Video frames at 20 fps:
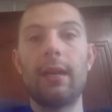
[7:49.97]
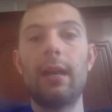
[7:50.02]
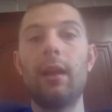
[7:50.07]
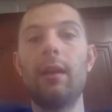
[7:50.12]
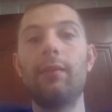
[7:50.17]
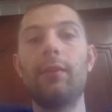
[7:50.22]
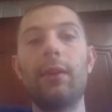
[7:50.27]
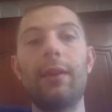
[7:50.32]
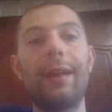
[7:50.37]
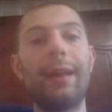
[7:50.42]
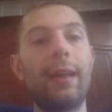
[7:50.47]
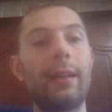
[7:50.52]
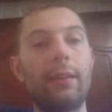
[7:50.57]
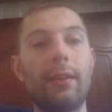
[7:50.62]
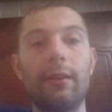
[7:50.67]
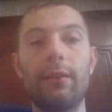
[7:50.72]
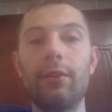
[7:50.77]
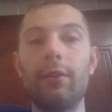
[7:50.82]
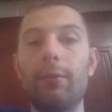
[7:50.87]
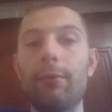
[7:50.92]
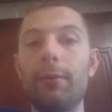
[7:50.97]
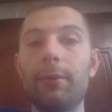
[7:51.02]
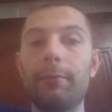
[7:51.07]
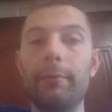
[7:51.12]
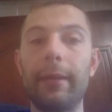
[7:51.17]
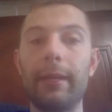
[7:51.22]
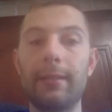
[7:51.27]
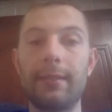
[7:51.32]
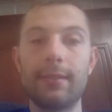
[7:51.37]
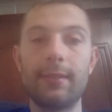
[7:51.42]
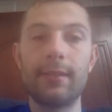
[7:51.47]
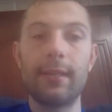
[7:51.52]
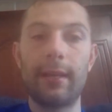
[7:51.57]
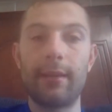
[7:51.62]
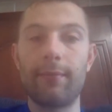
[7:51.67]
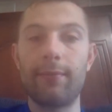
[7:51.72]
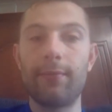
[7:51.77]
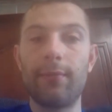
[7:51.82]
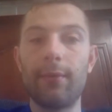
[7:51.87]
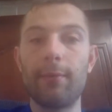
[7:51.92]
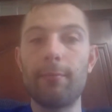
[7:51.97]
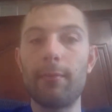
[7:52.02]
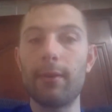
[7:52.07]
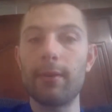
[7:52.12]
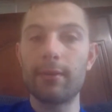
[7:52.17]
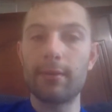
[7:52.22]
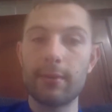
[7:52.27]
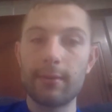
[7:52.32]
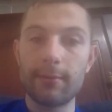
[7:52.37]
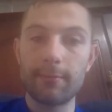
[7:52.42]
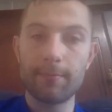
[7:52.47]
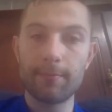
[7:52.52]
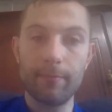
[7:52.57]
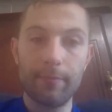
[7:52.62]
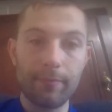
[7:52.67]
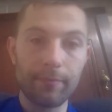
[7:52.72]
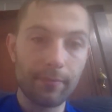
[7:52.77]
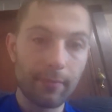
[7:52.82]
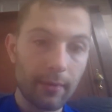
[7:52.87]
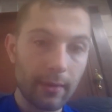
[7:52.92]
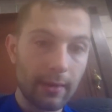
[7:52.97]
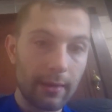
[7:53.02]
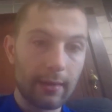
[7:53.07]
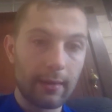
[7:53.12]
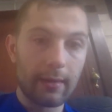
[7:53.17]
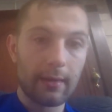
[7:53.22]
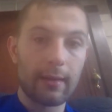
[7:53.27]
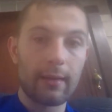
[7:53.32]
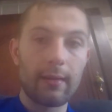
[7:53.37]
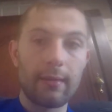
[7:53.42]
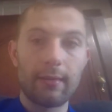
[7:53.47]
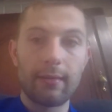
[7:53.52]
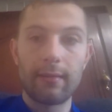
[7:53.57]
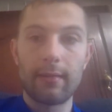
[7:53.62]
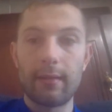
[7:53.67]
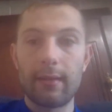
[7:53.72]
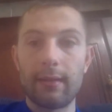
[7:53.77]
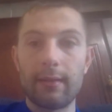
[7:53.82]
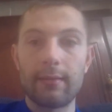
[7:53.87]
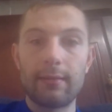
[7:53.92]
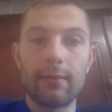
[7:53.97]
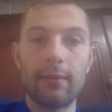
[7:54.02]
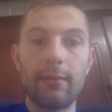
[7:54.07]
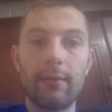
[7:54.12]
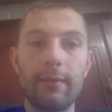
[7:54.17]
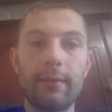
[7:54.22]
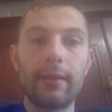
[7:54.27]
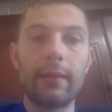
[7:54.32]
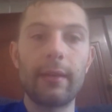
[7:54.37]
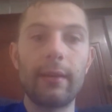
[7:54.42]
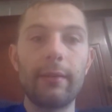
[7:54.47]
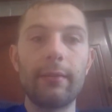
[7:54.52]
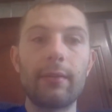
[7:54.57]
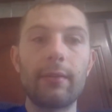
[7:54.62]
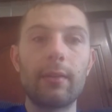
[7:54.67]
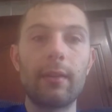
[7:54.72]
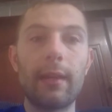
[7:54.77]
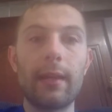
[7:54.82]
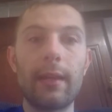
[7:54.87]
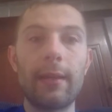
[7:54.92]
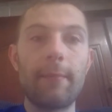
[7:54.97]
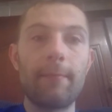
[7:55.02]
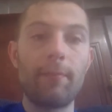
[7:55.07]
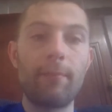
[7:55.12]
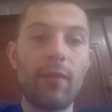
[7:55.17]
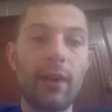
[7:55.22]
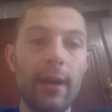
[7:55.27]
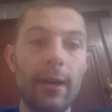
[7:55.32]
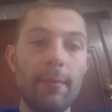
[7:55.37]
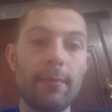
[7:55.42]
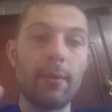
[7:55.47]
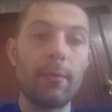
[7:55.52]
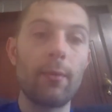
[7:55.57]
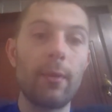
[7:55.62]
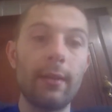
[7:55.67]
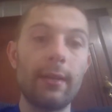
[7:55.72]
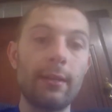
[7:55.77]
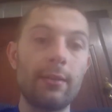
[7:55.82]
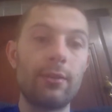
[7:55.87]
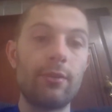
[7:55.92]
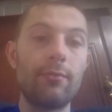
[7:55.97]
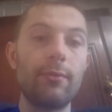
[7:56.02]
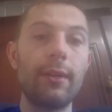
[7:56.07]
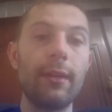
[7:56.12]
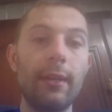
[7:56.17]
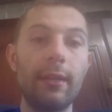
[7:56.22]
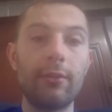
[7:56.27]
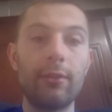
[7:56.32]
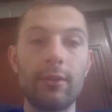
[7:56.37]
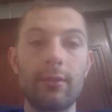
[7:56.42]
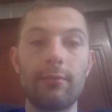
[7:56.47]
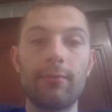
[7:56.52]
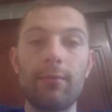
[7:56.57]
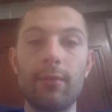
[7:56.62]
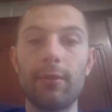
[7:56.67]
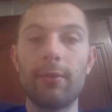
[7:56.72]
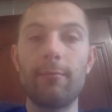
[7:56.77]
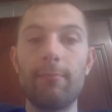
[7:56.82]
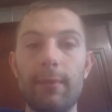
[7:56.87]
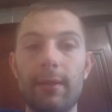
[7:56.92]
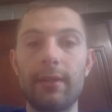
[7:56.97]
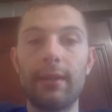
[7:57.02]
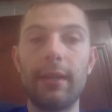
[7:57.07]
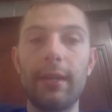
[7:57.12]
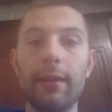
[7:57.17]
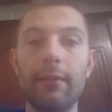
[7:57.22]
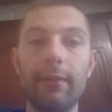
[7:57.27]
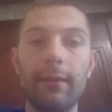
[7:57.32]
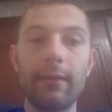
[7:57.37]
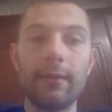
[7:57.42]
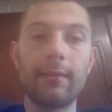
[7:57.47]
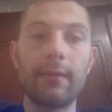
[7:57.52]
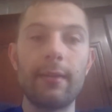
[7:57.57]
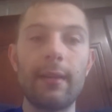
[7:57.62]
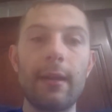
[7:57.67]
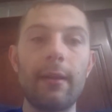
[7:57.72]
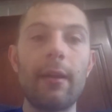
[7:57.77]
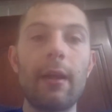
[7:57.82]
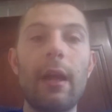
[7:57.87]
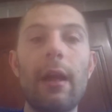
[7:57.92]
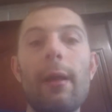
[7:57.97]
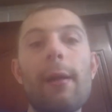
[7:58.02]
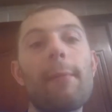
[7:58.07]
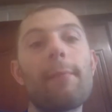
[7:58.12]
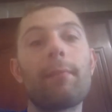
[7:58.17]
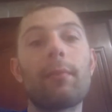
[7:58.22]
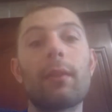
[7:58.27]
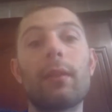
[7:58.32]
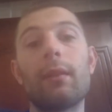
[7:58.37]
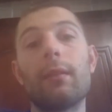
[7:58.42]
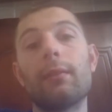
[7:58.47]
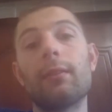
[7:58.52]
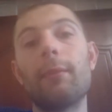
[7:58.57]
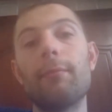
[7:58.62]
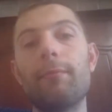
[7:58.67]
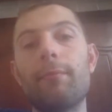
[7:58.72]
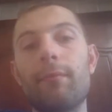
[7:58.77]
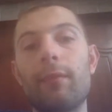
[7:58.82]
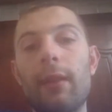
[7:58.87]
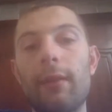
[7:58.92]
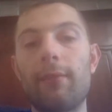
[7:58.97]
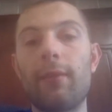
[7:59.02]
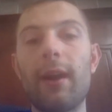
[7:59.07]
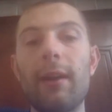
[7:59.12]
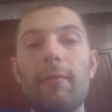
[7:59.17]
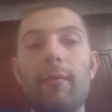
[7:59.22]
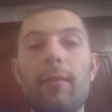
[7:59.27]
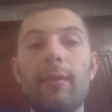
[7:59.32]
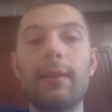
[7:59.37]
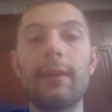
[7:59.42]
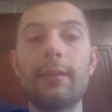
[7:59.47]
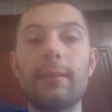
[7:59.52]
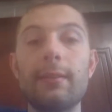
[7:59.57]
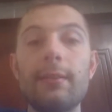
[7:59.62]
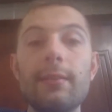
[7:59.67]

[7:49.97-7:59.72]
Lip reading: If you eat it, you will be sick for months. So the fiber one is really just for materials, and that. The fiber one is